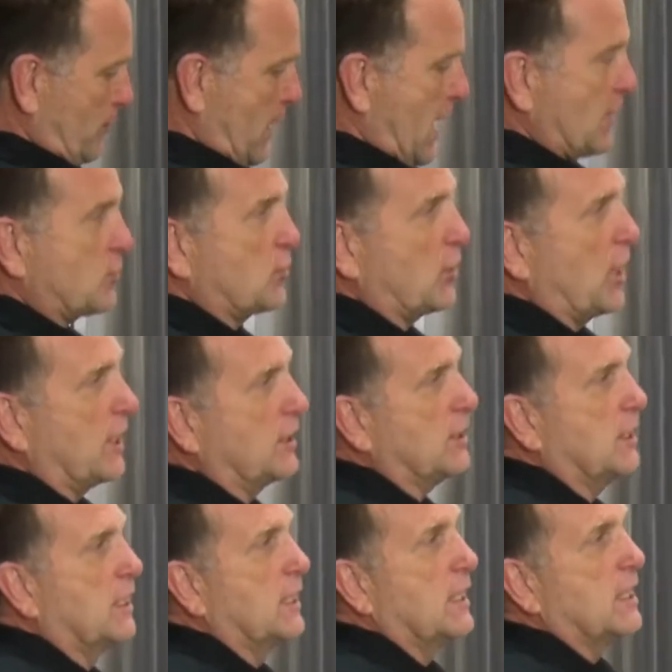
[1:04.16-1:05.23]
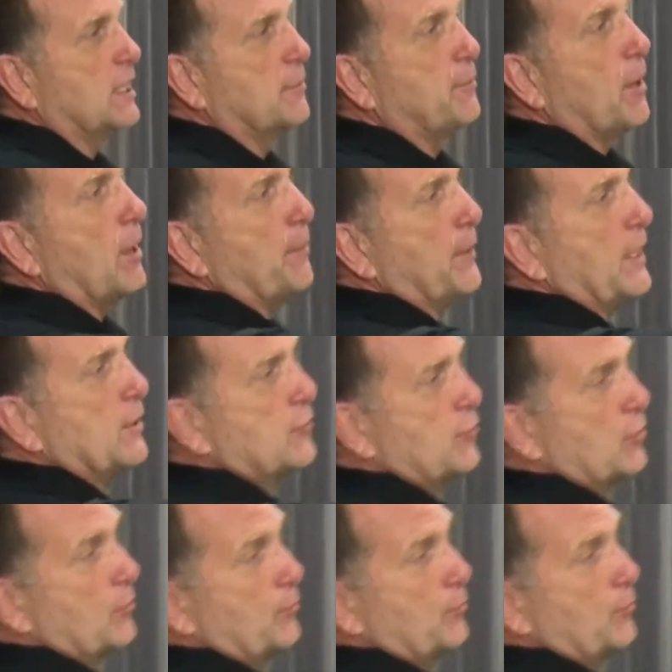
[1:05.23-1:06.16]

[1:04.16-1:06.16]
mash tun. You pump it into your